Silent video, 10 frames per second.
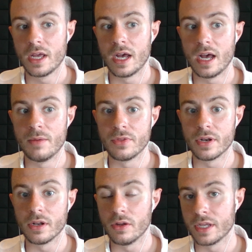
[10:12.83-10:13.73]
um,
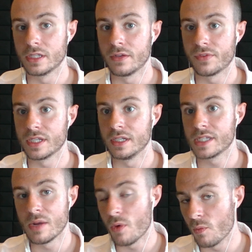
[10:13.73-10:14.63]
that are looking to
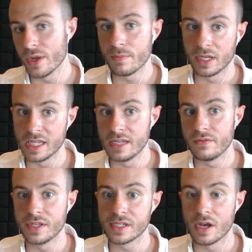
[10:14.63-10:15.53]
facilitate what we
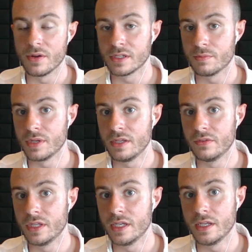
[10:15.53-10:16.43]
believe is going to be
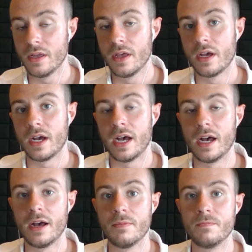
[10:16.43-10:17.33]
the
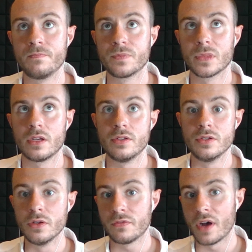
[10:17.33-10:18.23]
um,
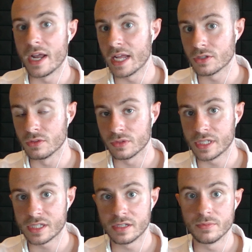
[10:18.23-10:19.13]
new financial
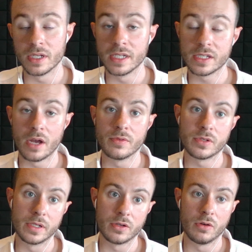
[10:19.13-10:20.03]
system that is going
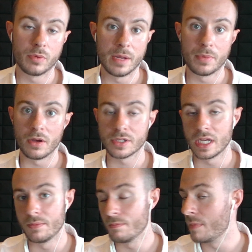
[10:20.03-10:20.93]
to incorporate
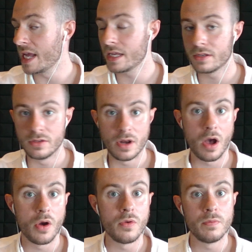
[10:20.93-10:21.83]
blockchain. Make
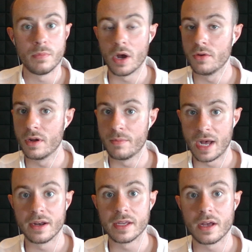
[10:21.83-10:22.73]
no bone
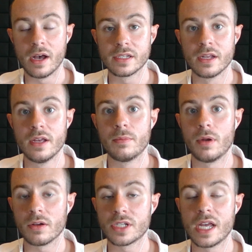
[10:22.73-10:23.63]
about it, guys.
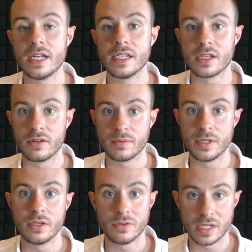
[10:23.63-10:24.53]
Blockchain is going to be
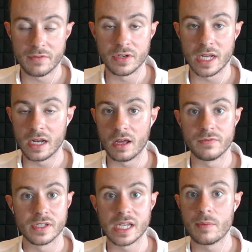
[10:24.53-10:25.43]
used in everyday
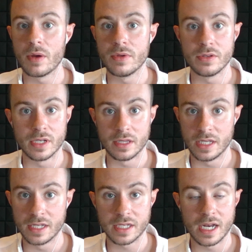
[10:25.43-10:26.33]
life the same way we use
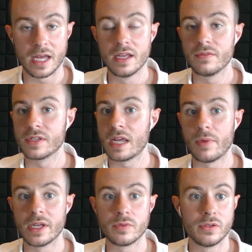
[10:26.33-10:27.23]
the internet, the same
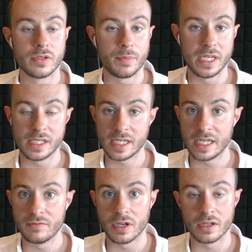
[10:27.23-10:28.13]
ways we use a
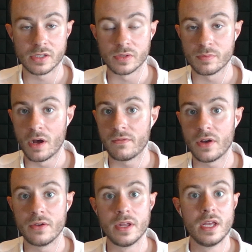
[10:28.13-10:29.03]
PC in regards to a
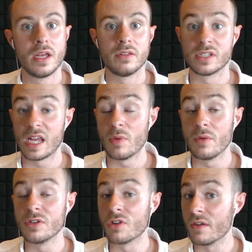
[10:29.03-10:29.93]
smartphone, the same way
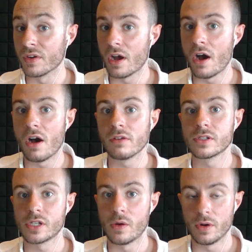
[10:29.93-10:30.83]
we drive a car,
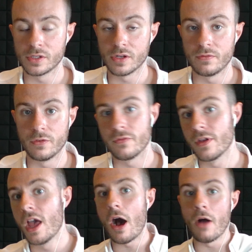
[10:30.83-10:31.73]
so on and so forth.
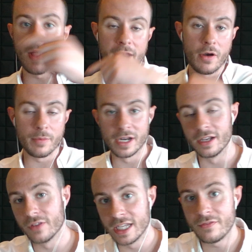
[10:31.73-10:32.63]
On that note, I'm going to
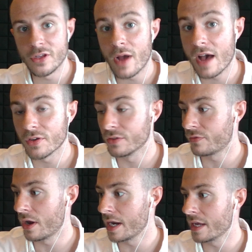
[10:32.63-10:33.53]
love and leave you. Have a good
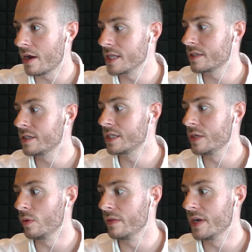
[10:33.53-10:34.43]
Friday, guys. See
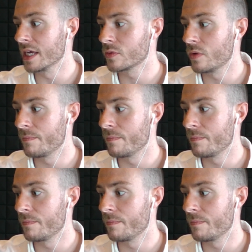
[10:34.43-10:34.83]
you all in the next one.